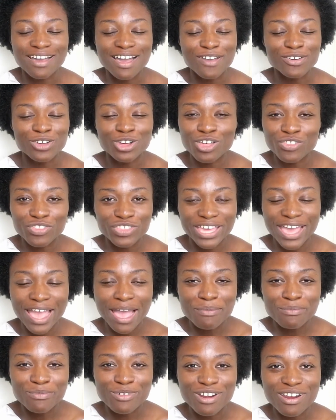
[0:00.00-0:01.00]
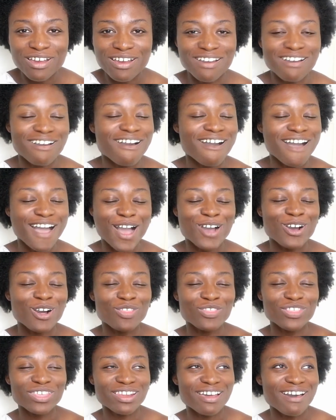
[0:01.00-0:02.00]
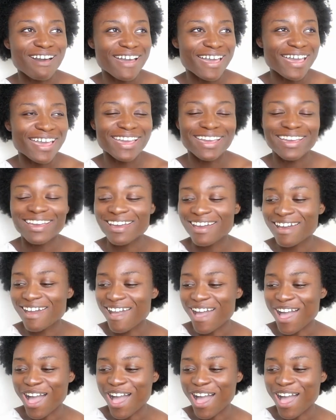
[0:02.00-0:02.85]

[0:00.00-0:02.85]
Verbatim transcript: I got the camera, I got the light,